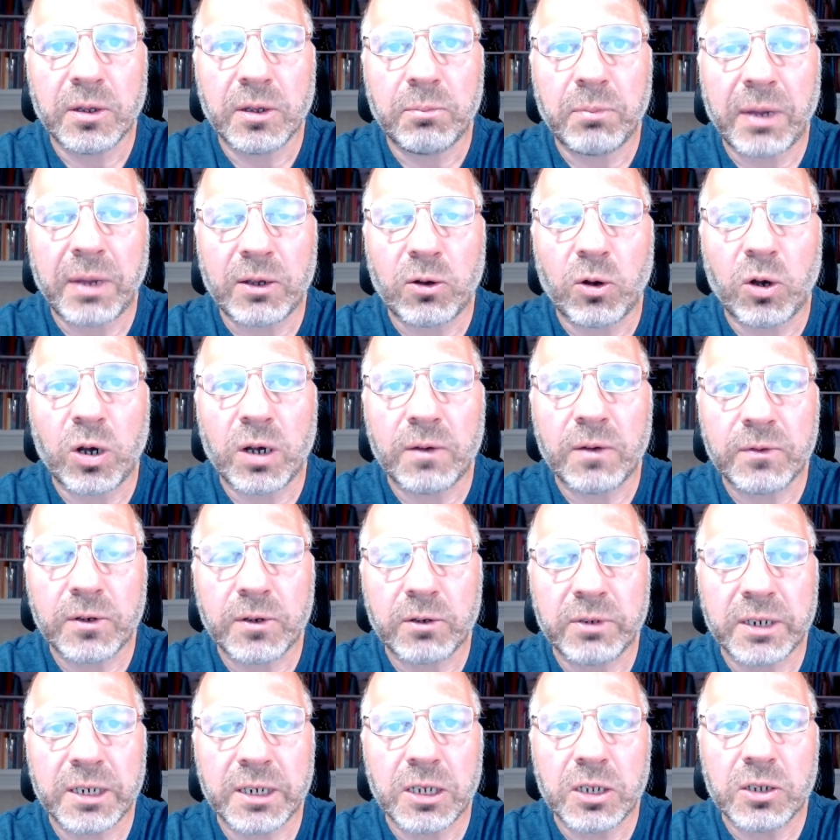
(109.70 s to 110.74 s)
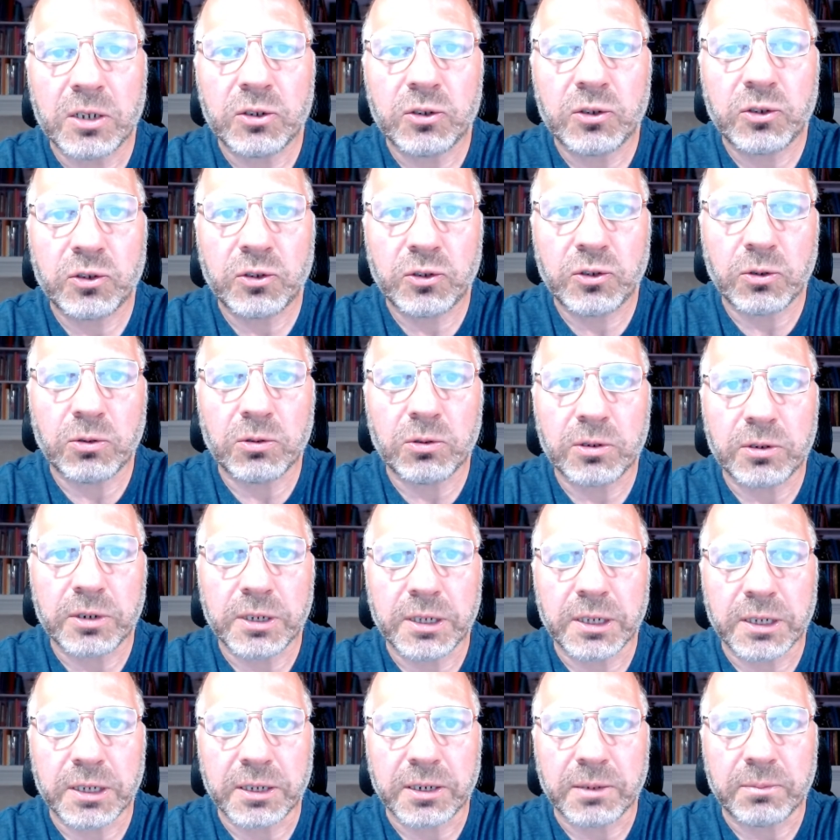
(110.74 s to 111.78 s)
my off grid solar
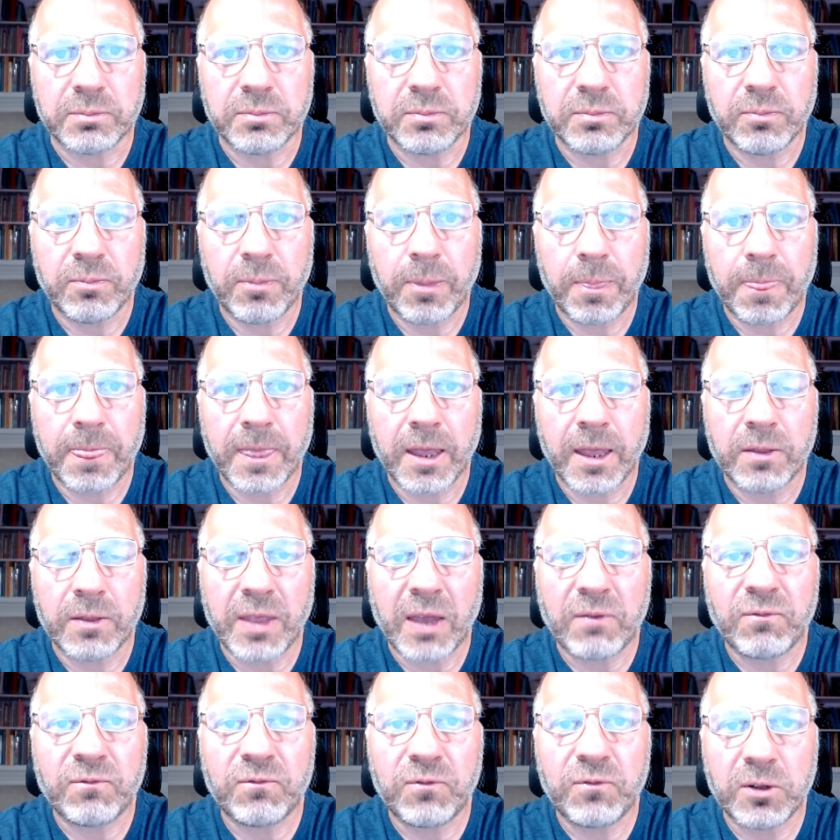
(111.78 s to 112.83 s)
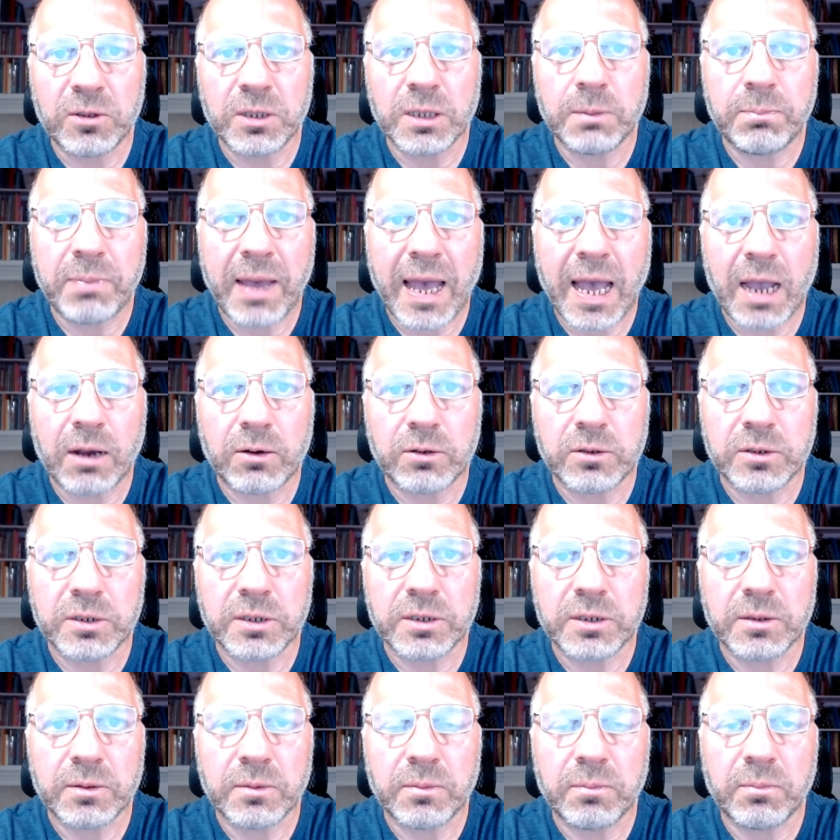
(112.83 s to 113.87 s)
system that fully
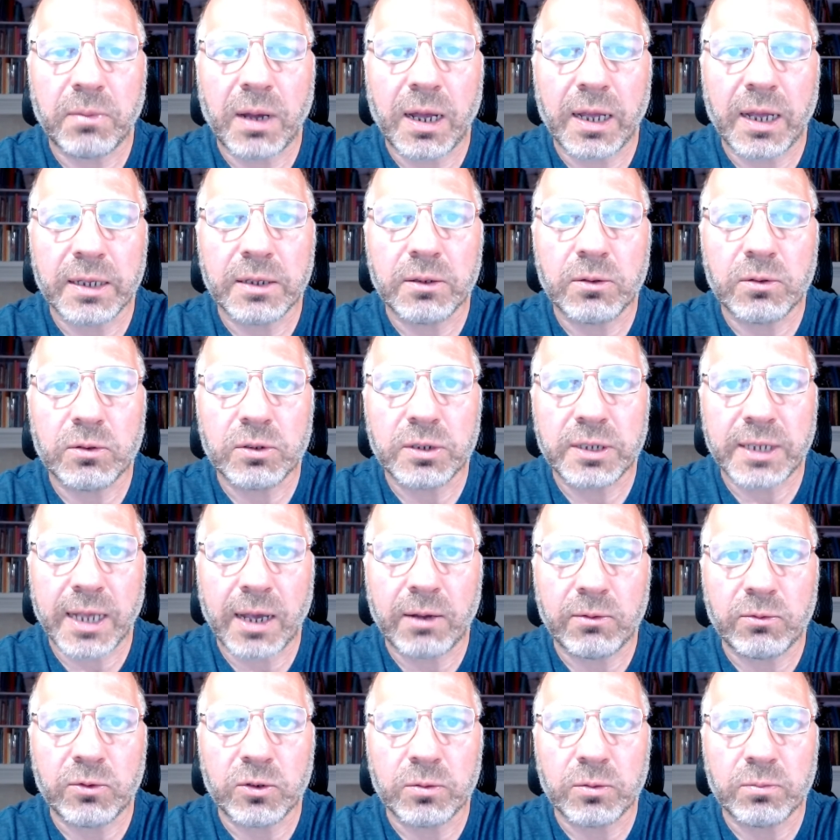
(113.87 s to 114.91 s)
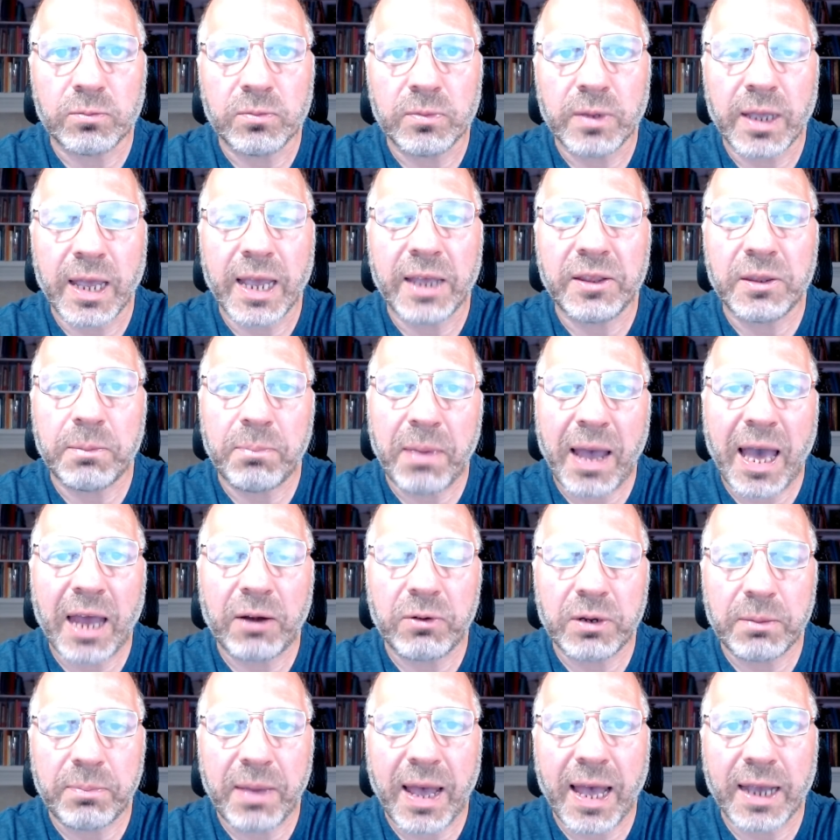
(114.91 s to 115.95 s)
powers my sound room and the
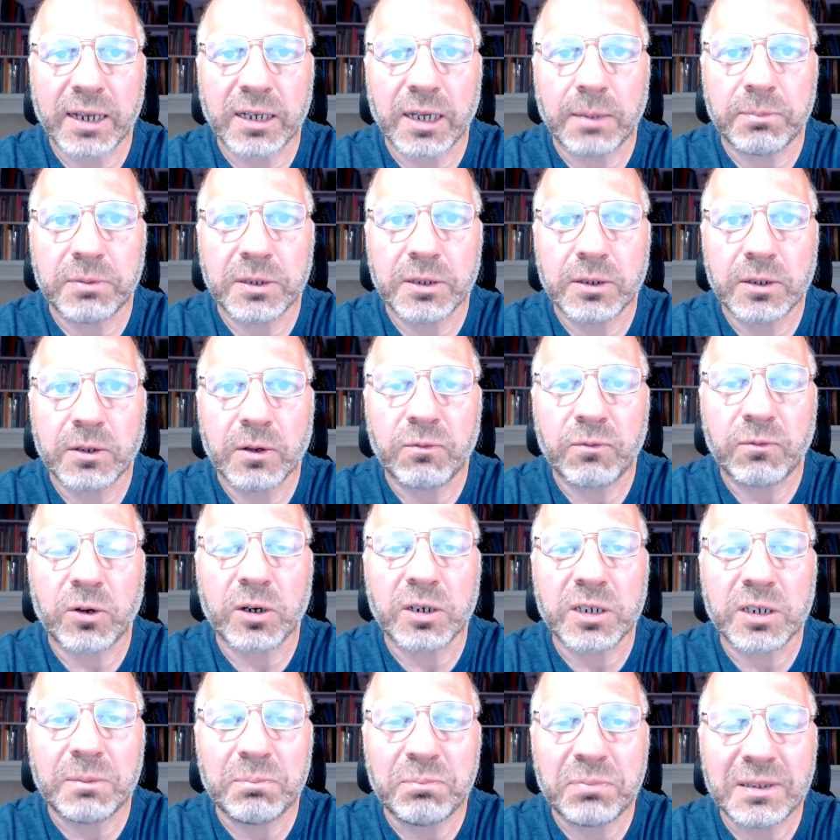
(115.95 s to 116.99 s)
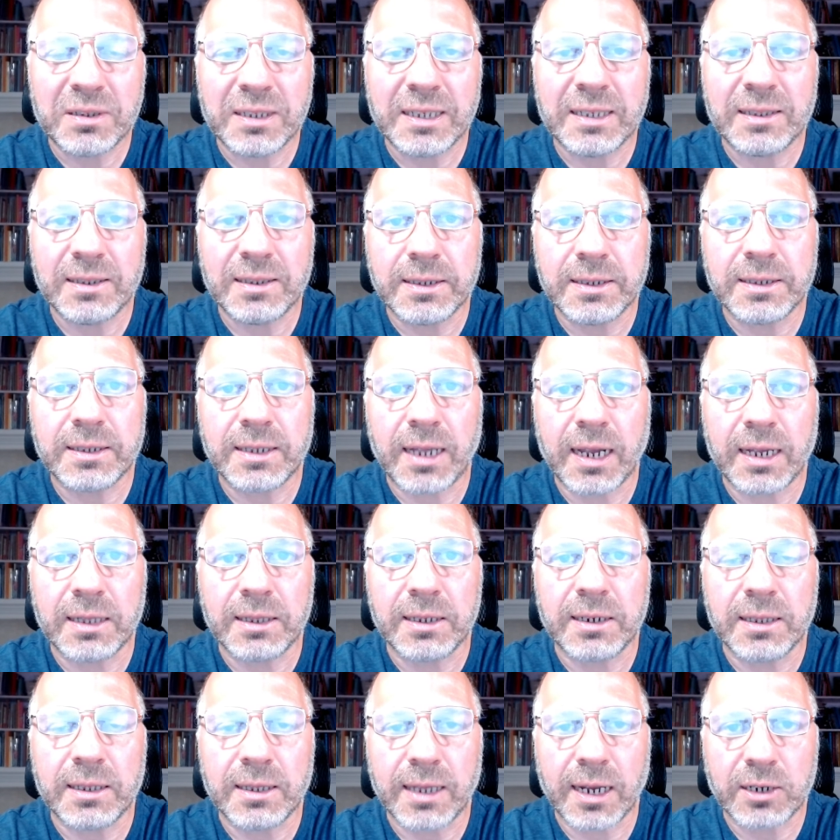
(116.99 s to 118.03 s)
battery backups for a completely
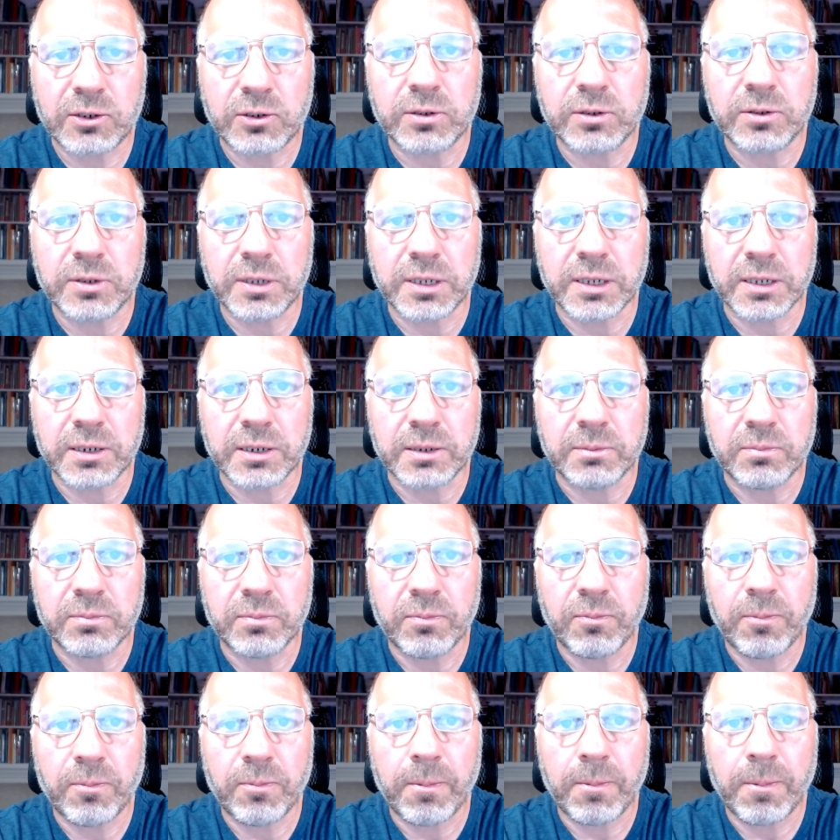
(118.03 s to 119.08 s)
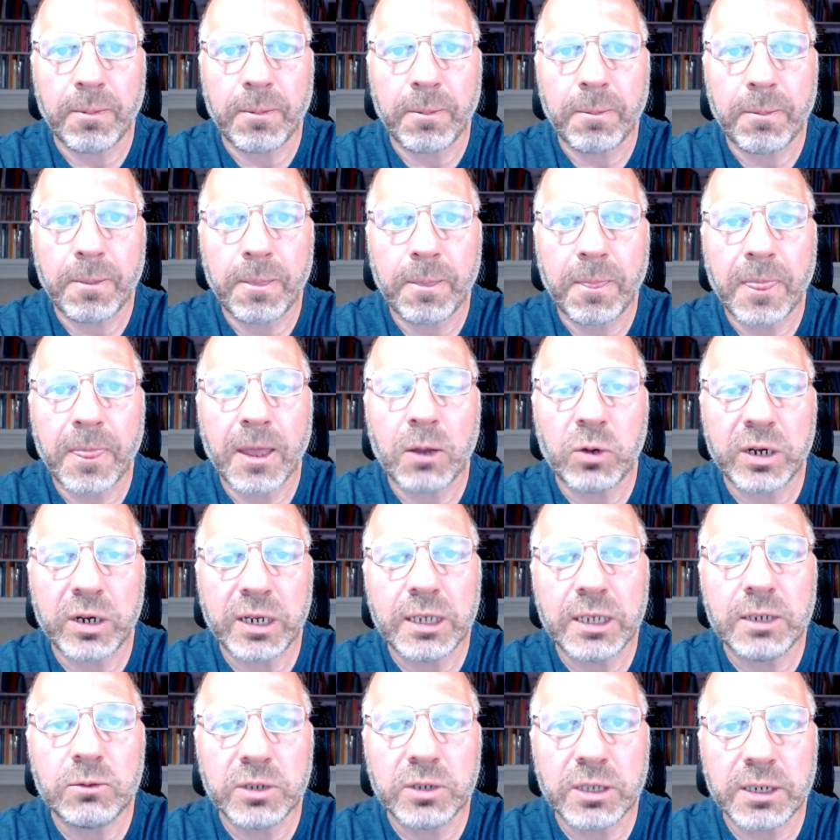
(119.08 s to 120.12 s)
silent electrical system. When
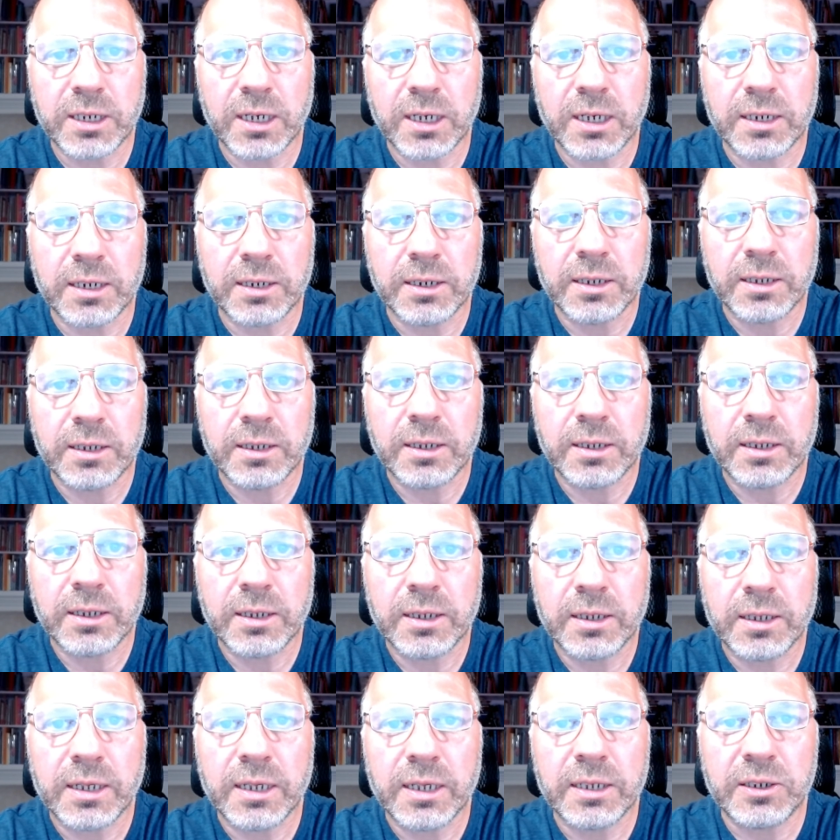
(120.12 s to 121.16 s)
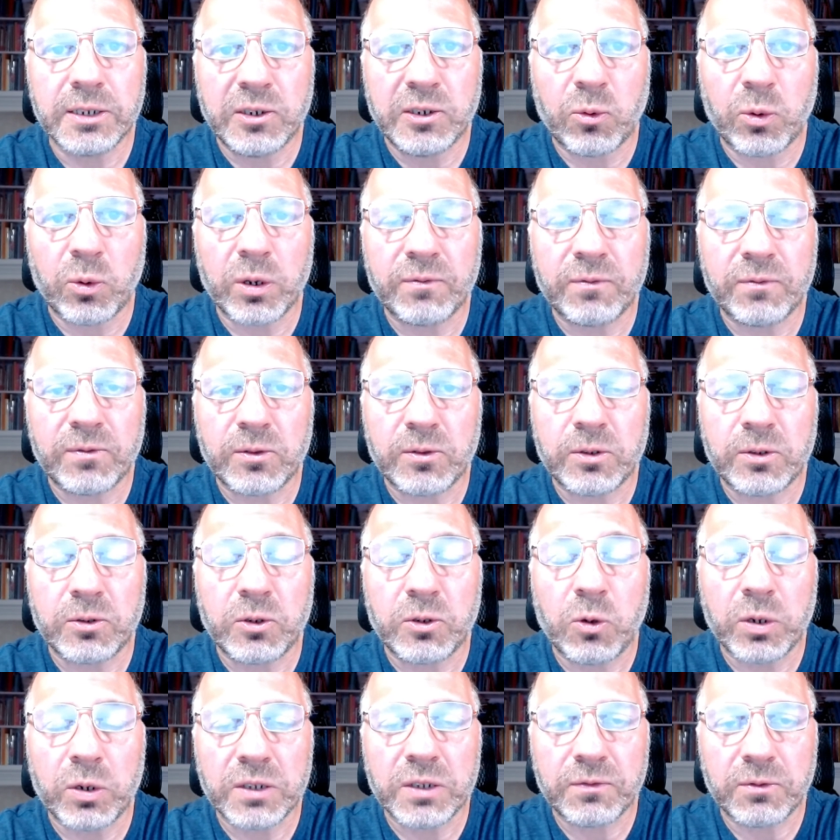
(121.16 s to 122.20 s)
he was done, his noise
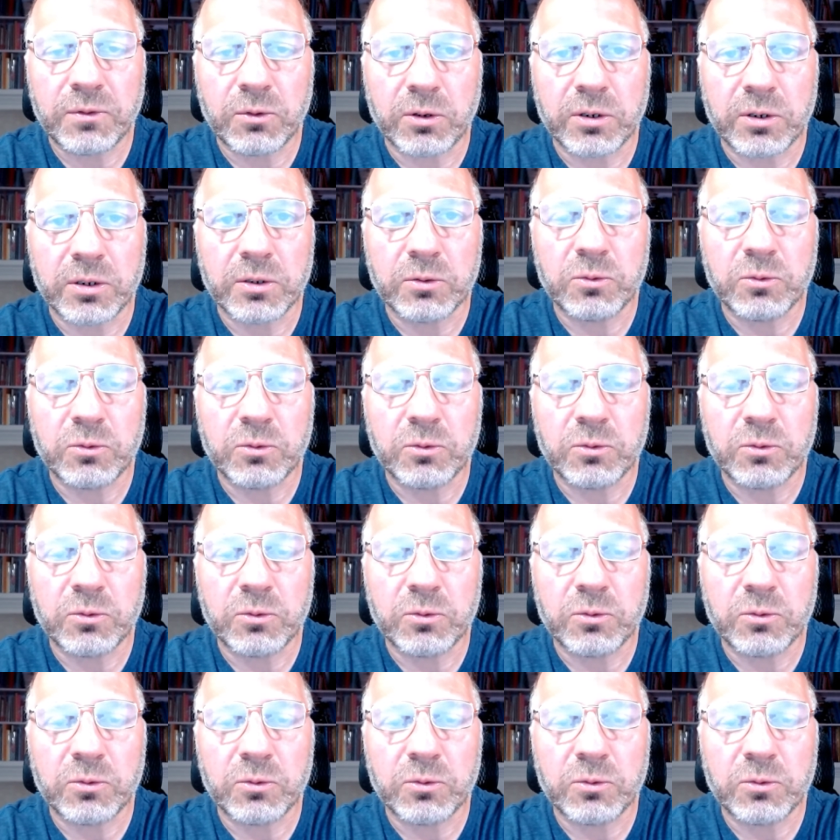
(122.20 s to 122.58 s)
floor